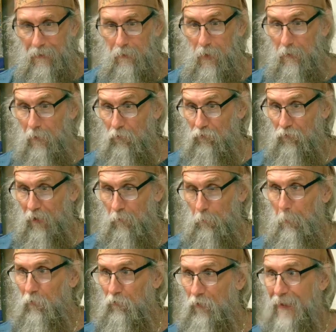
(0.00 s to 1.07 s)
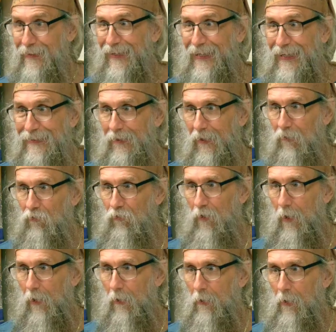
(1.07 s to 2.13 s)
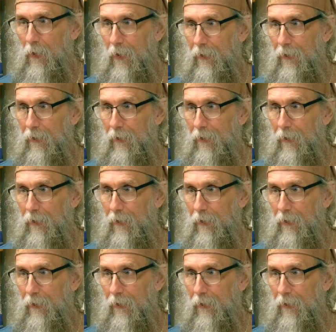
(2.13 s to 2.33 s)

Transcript: and then there's 6% Indians there,